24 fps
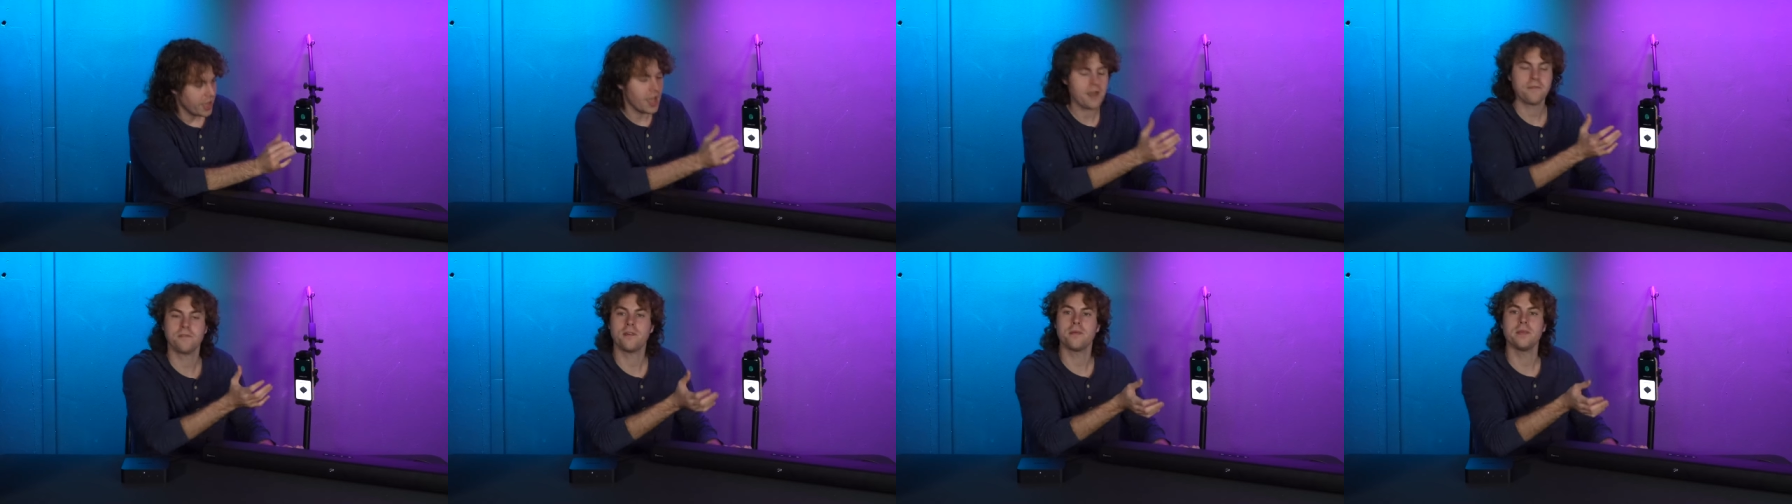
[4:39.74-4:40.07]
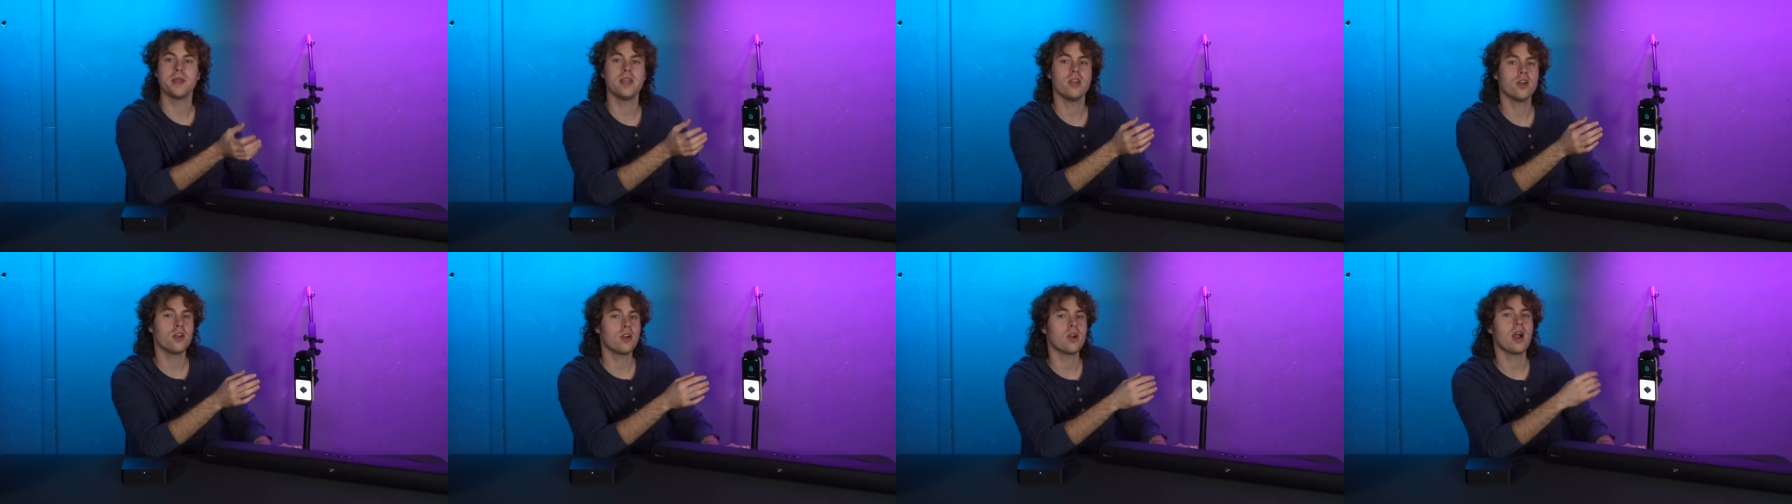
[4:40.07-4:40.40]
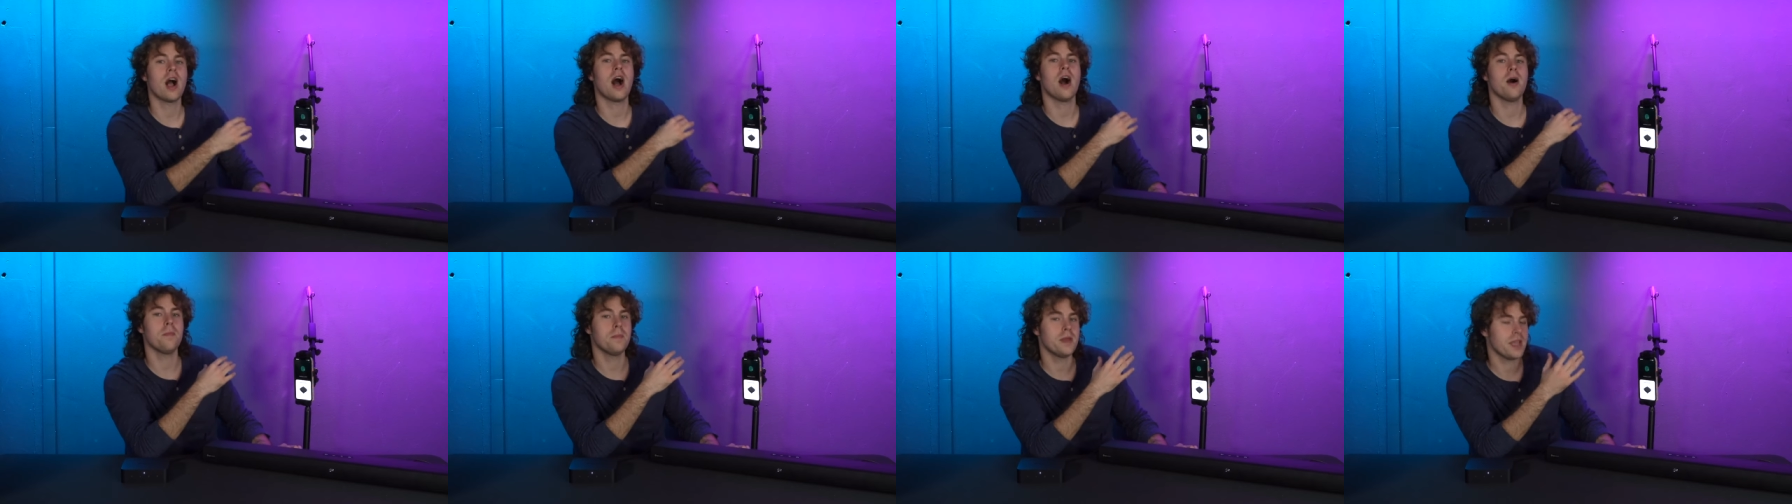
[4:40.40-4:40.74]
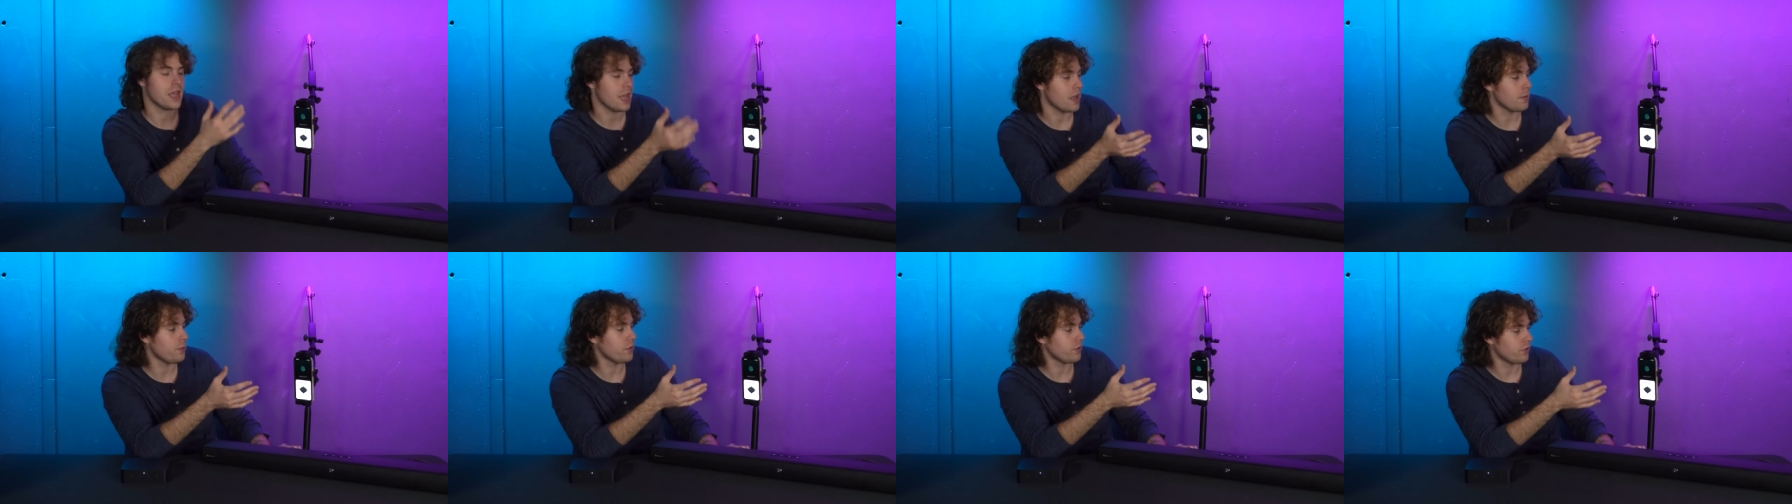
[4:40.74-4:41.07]
And from here, I'll
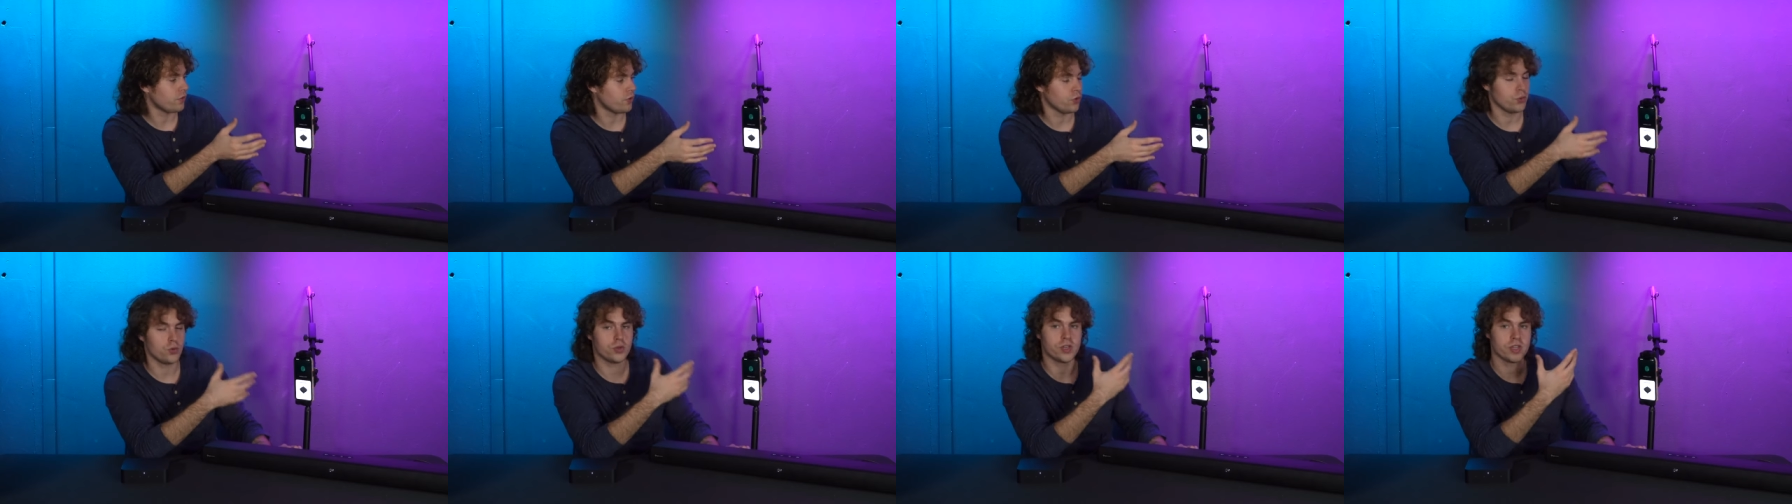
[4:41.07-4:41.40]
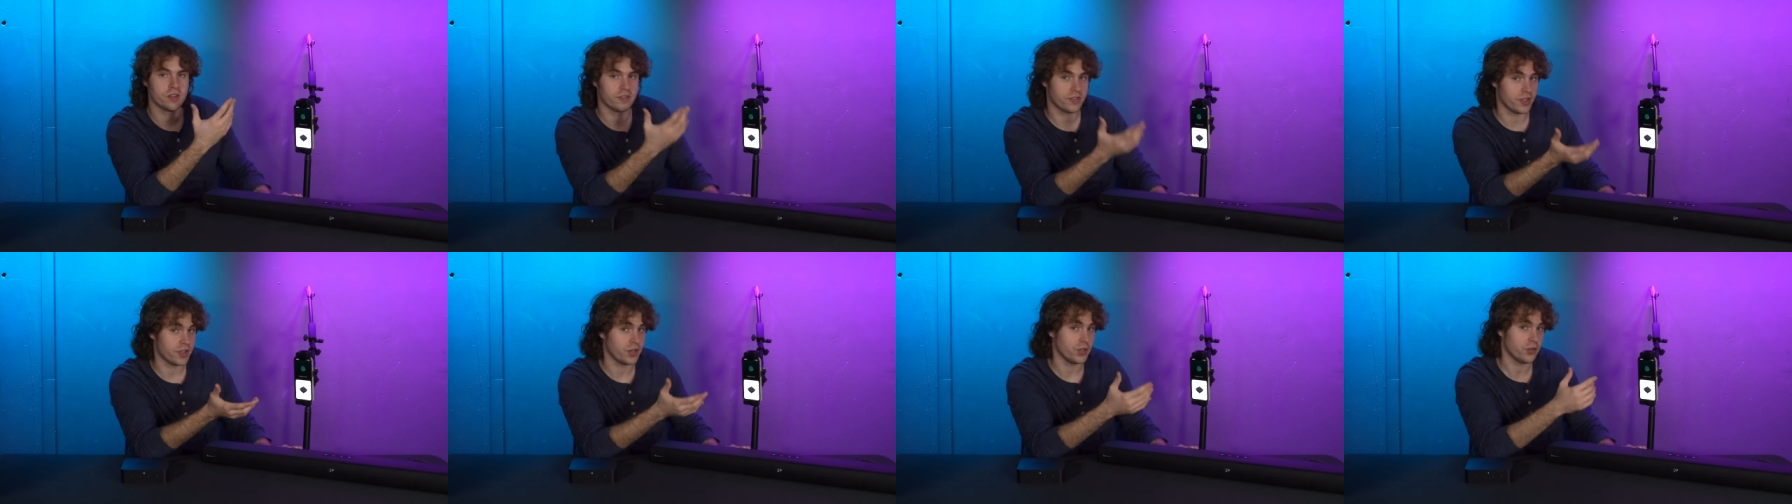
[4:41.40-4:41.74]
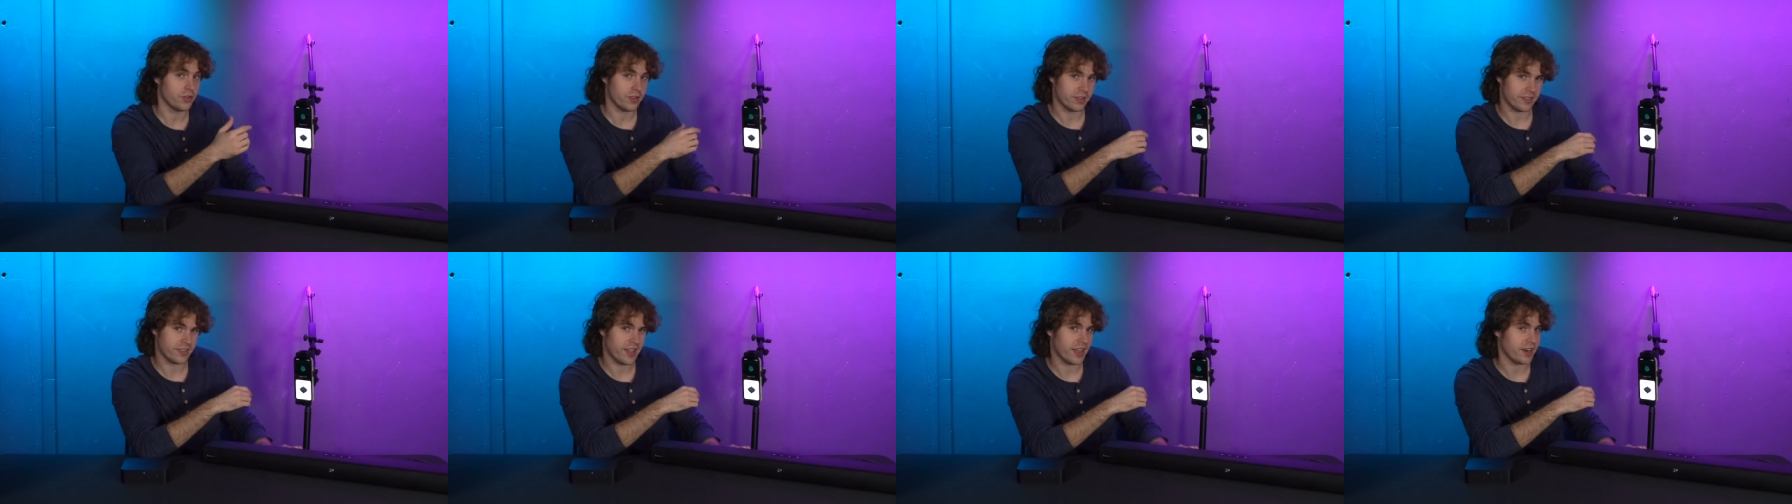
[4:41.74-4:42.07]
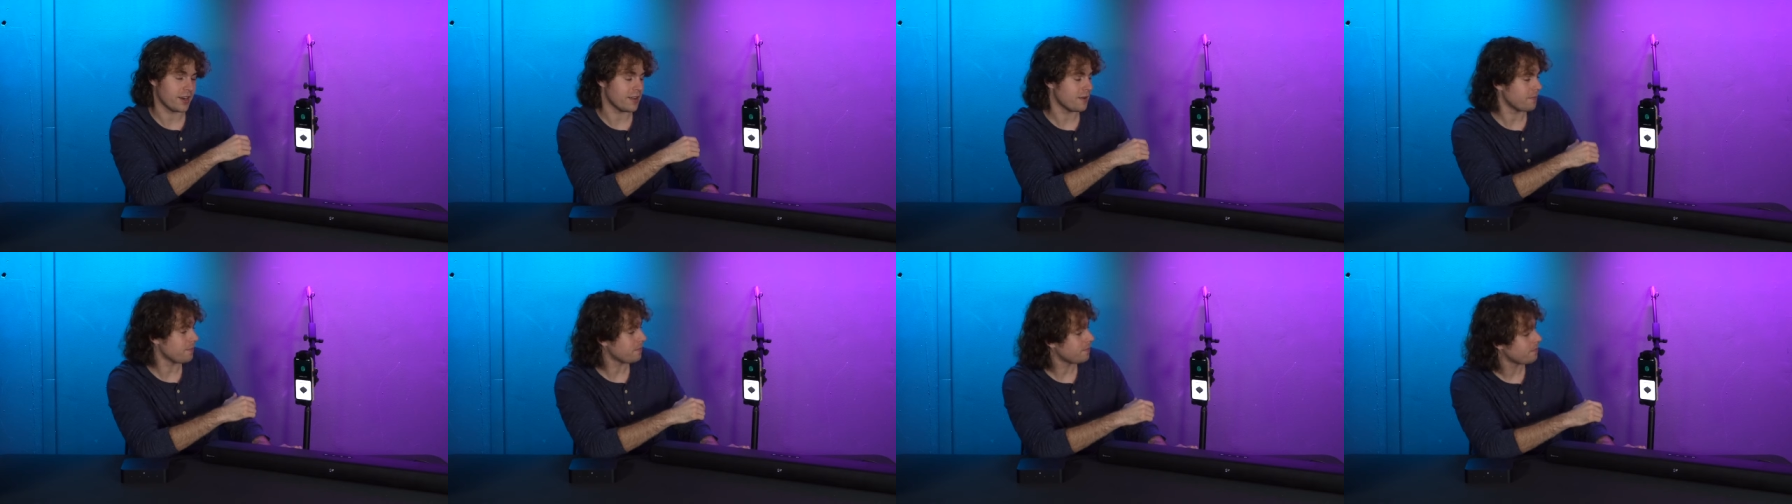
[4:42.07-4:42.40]
be able to continue the
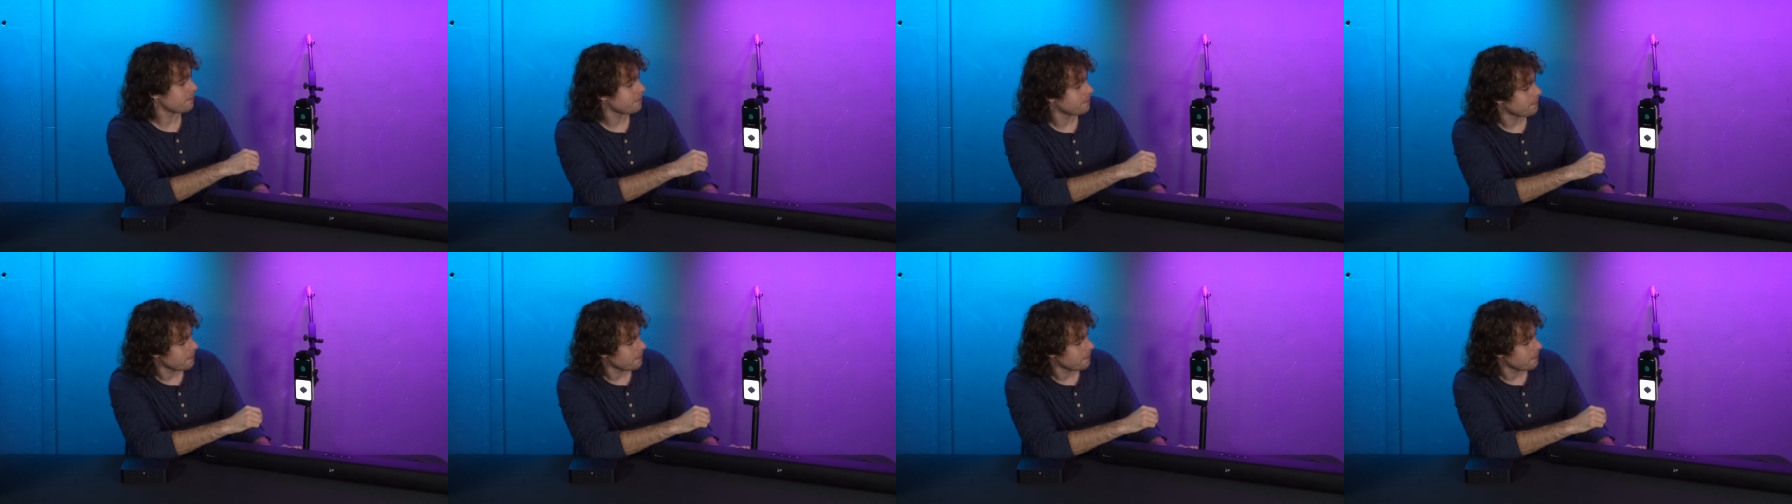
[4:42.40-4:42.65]
setup.